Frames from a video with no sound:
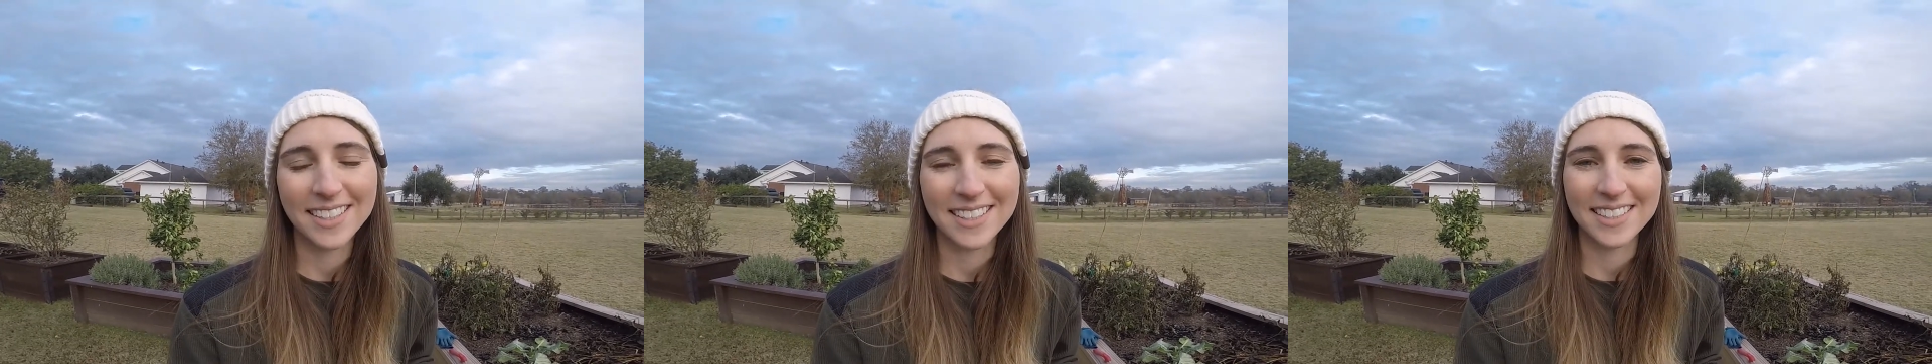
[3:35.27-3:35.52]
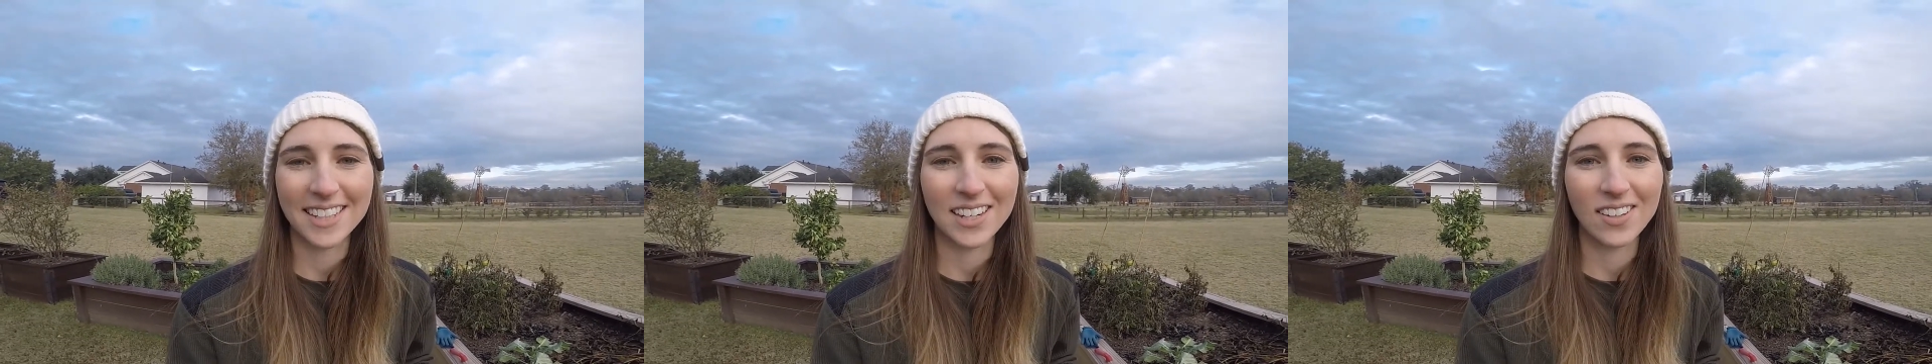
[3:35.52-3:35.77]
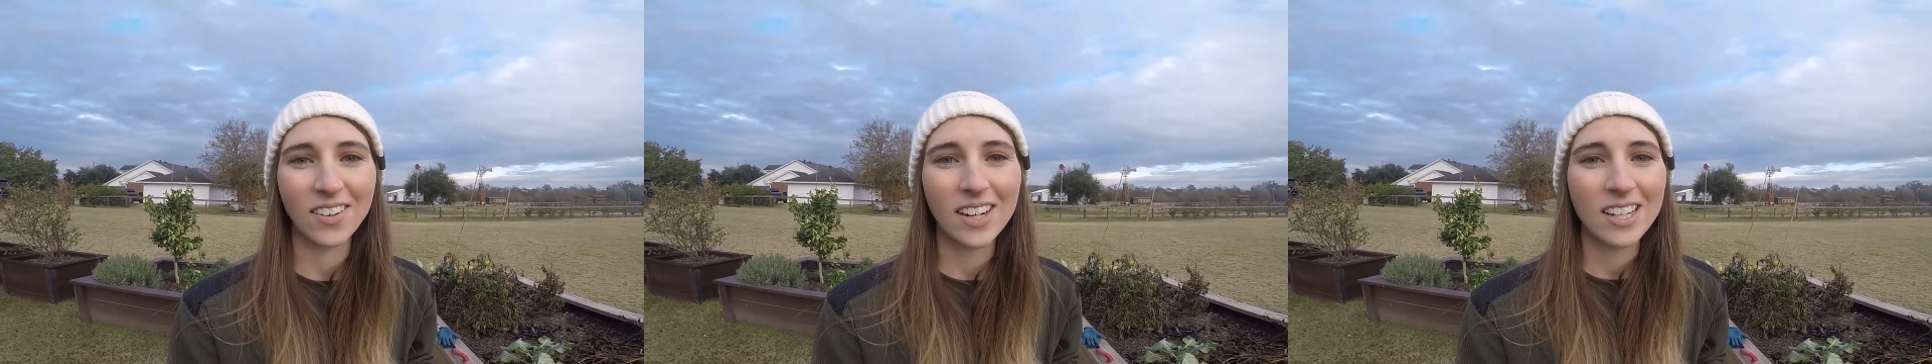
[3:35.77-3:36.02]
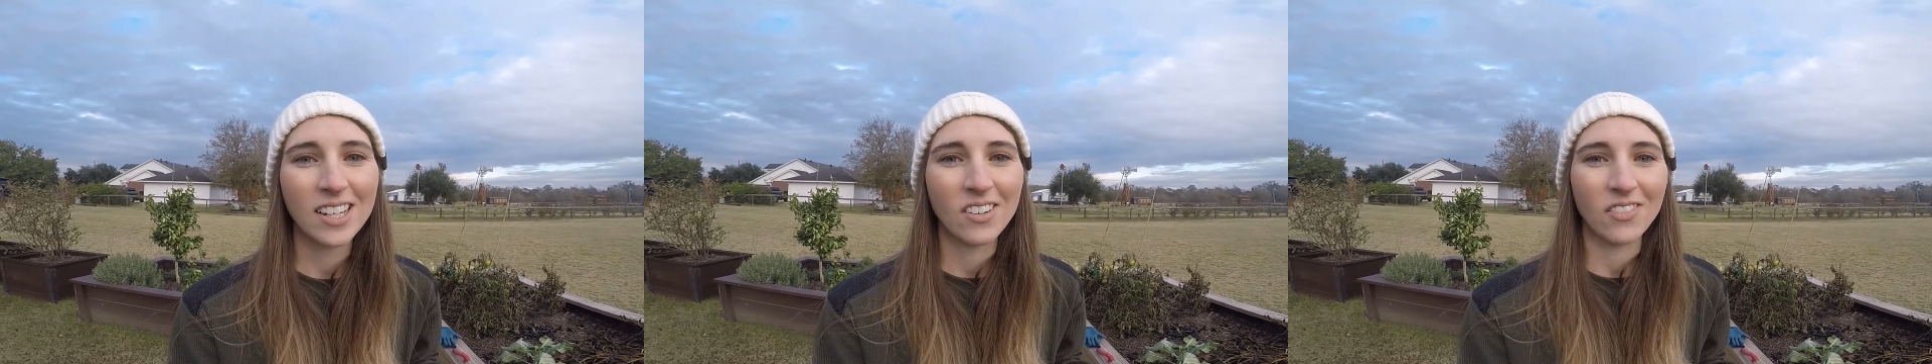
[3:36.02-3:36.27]
So
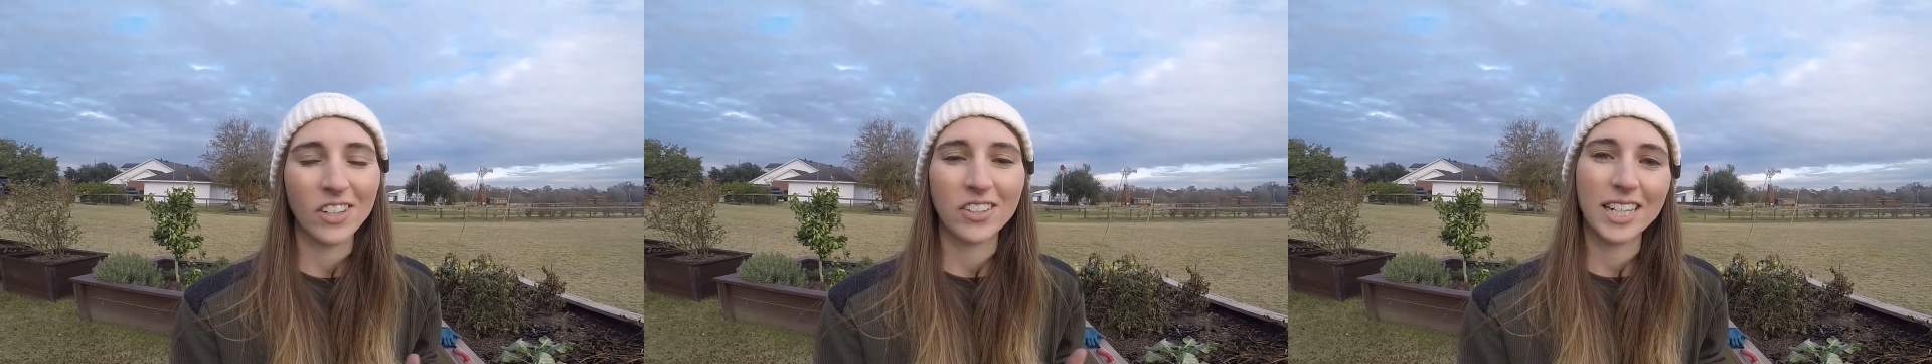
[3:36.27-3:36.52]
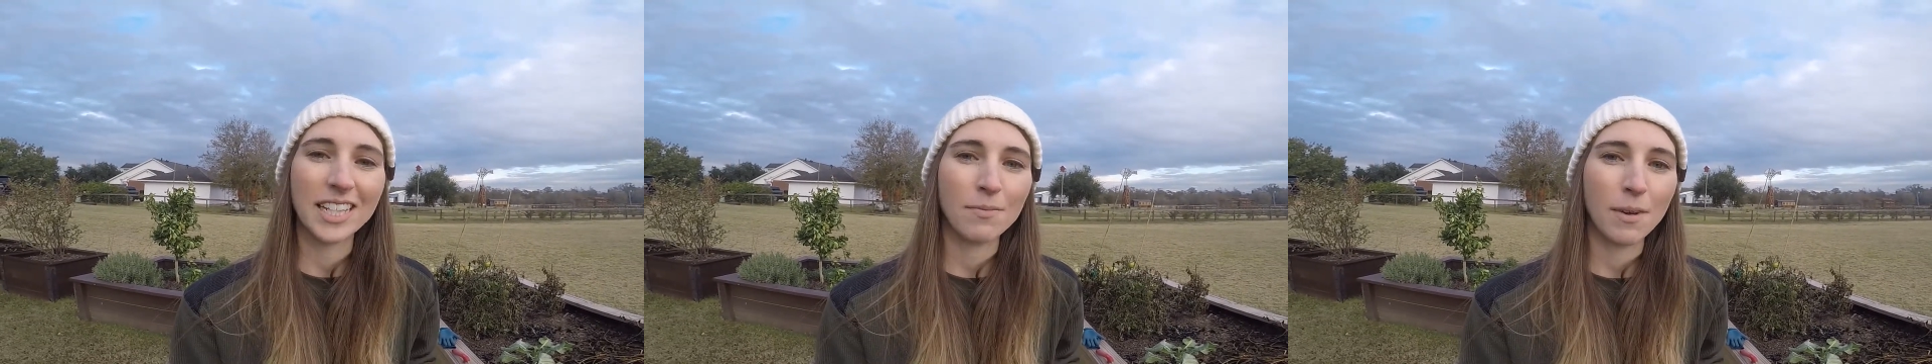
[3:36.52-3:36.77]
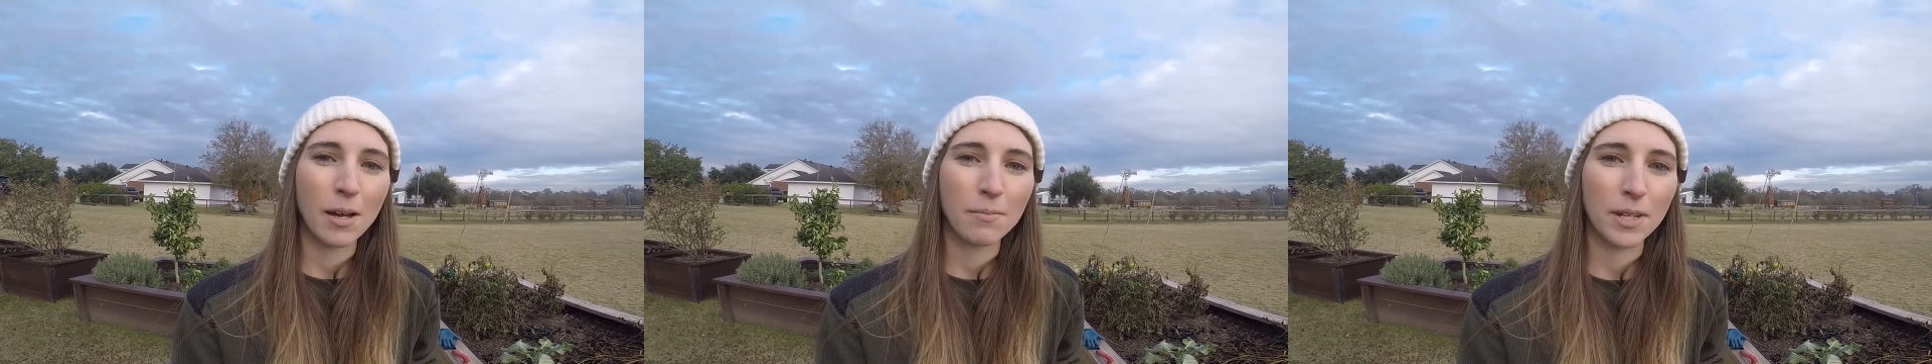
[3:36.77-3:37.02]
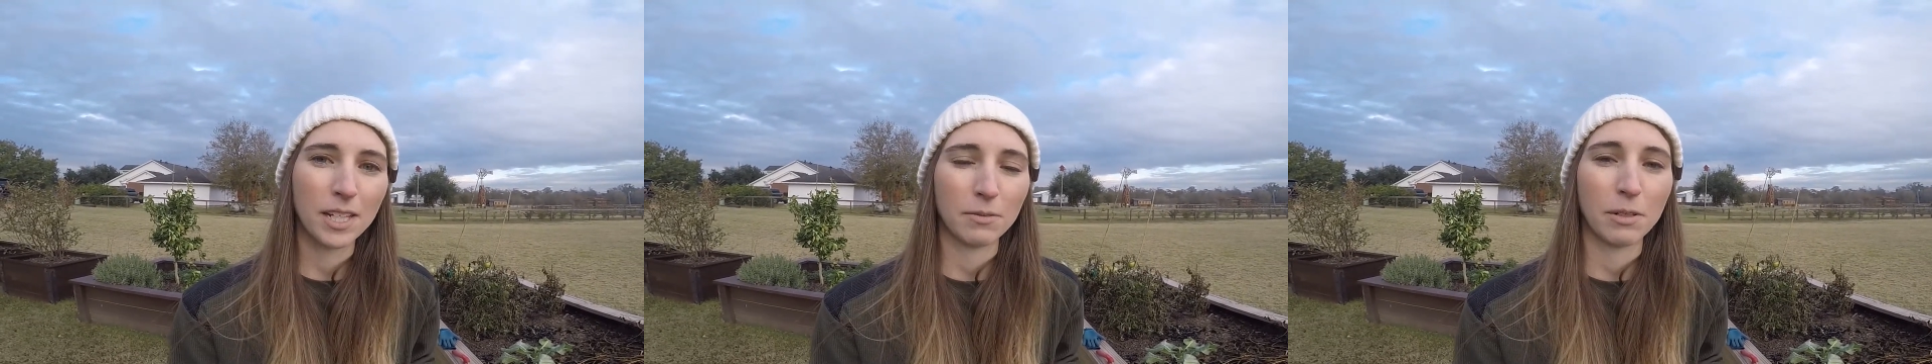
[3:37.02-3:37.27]
when you dig them up,
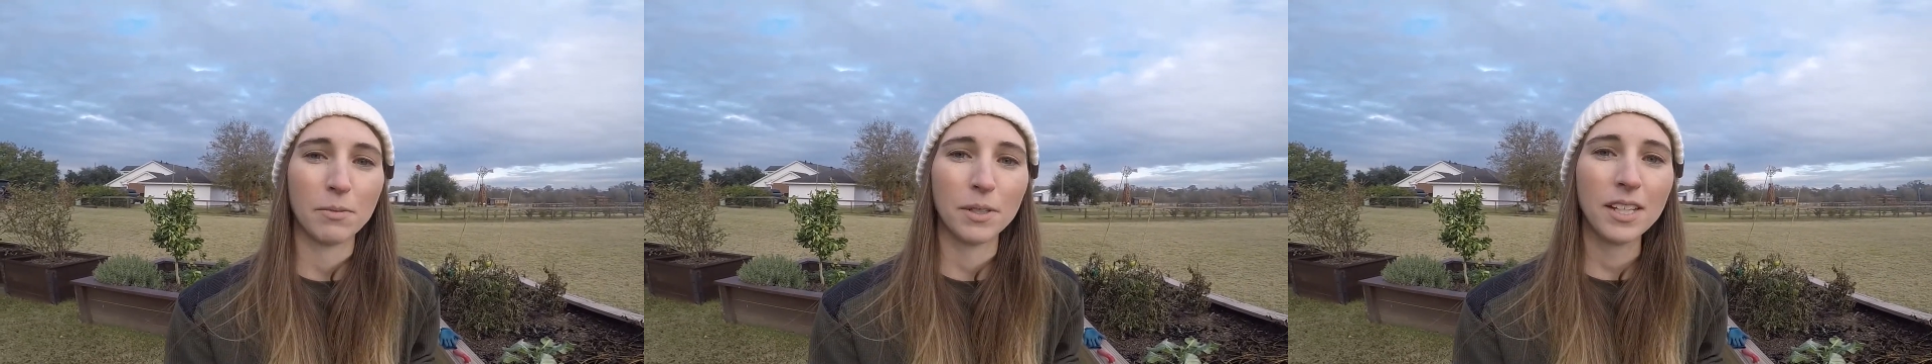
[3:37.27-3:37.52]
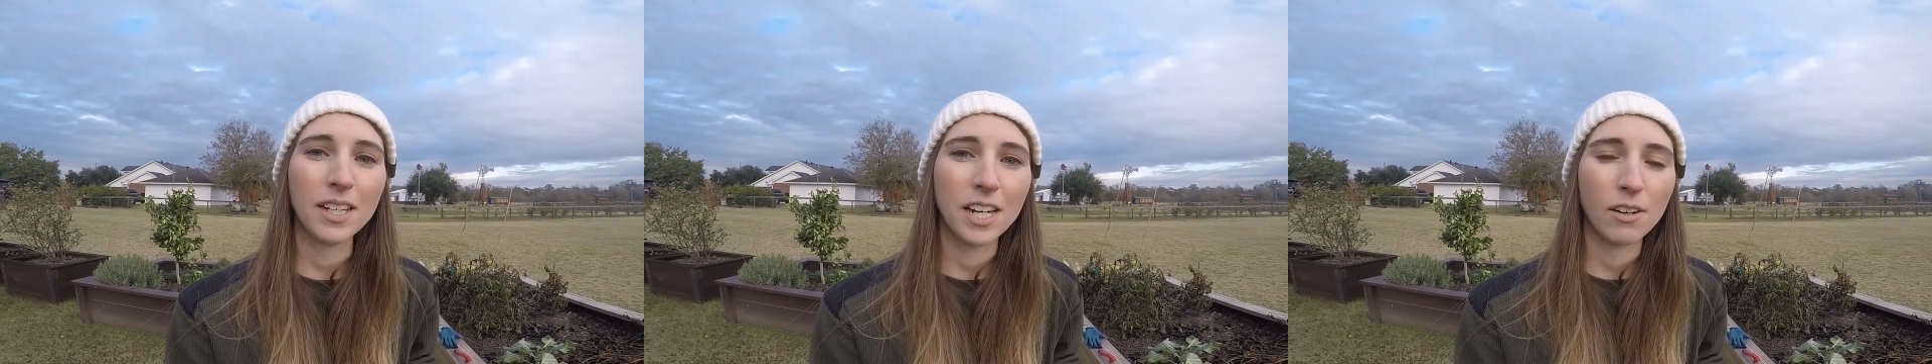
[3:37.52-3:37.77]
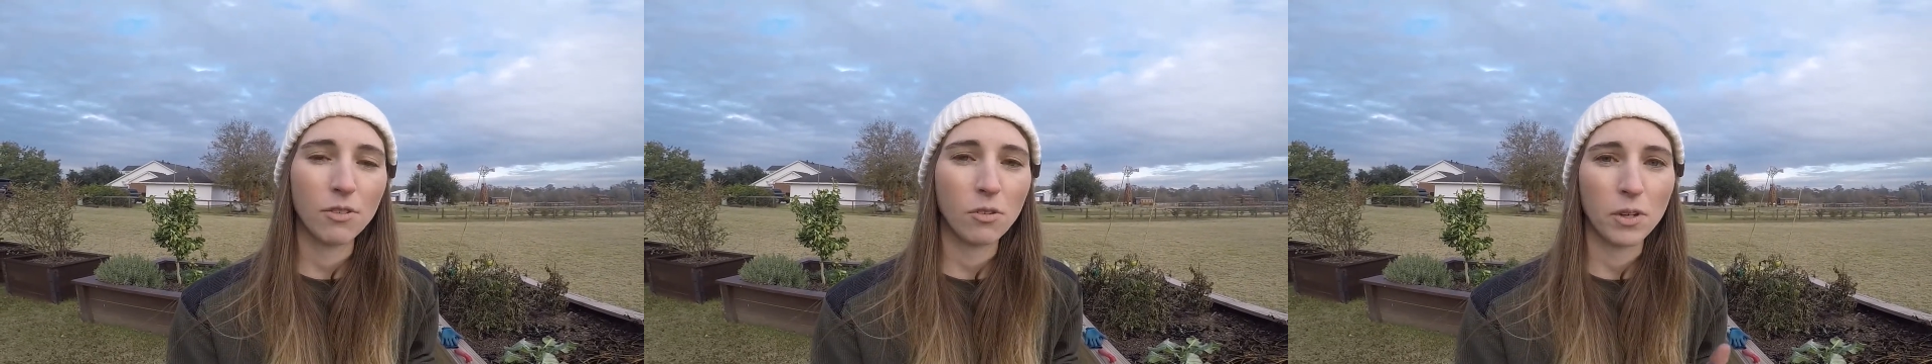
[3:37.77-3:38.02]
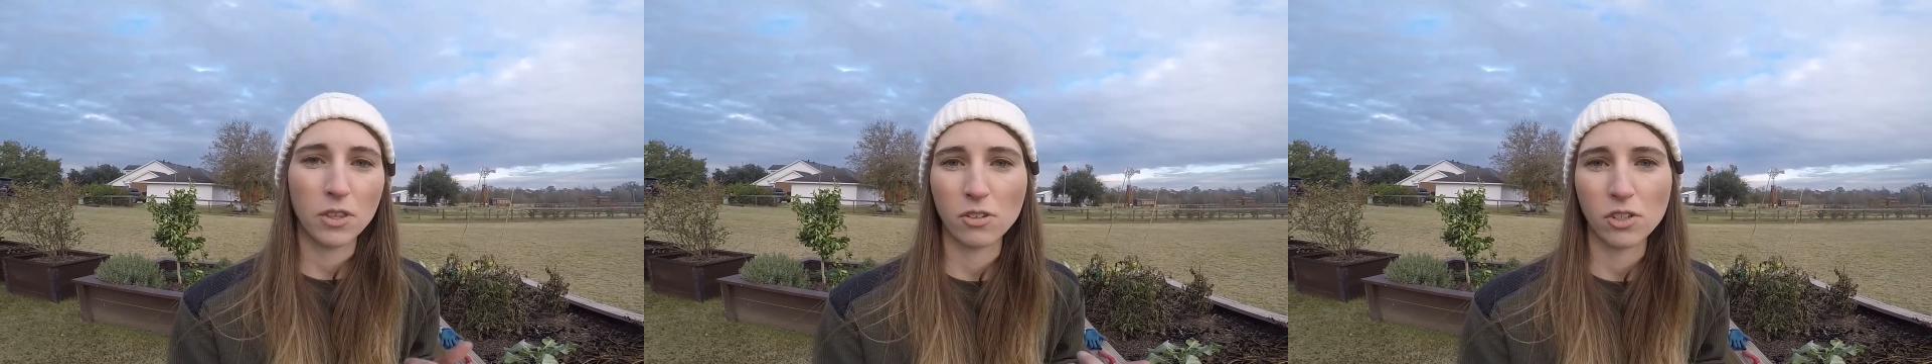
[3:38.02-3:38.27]
you have to be really careful
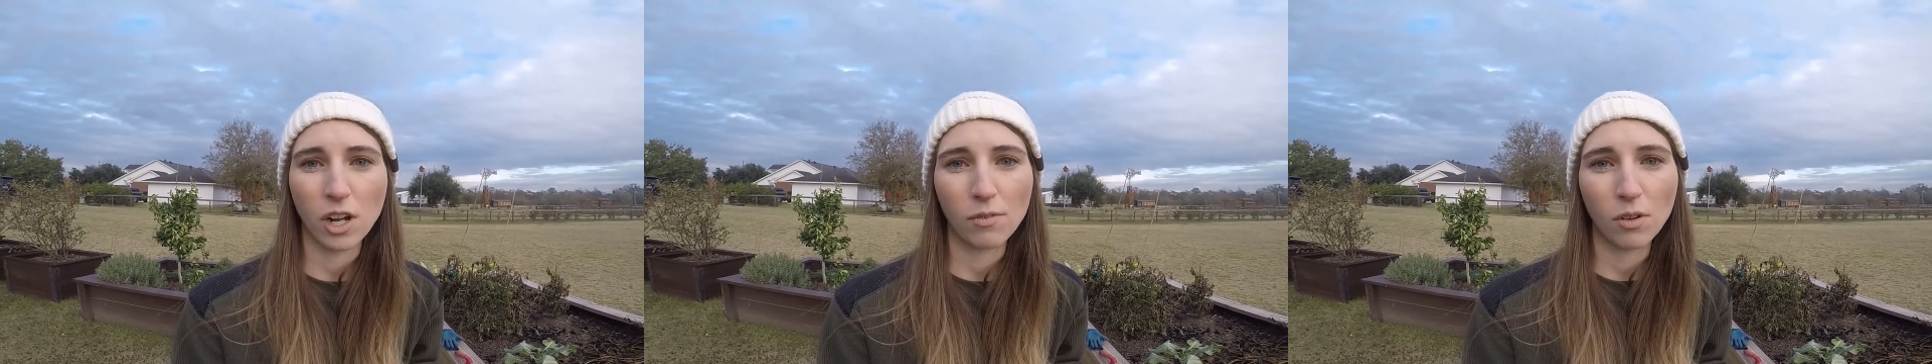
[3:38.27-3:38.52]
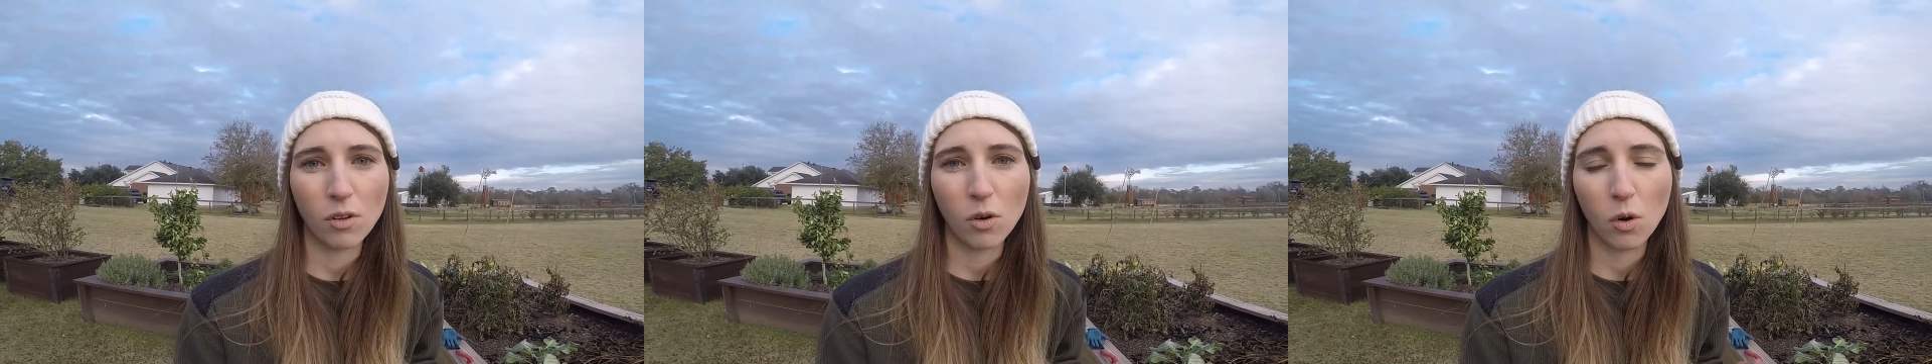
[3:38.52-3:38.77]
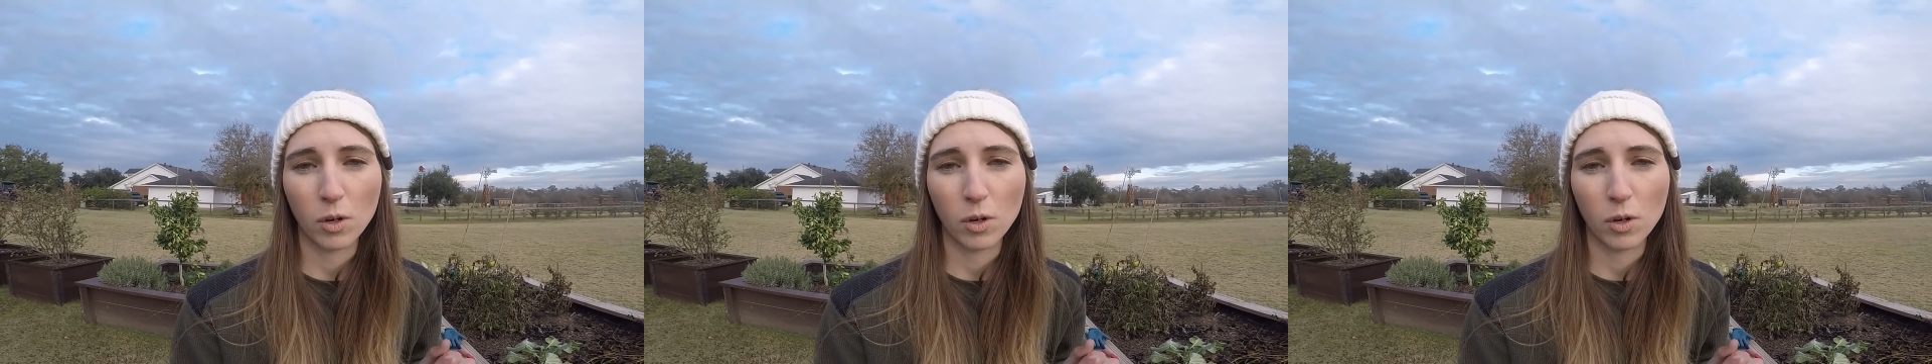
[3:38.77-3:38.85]
with your shovel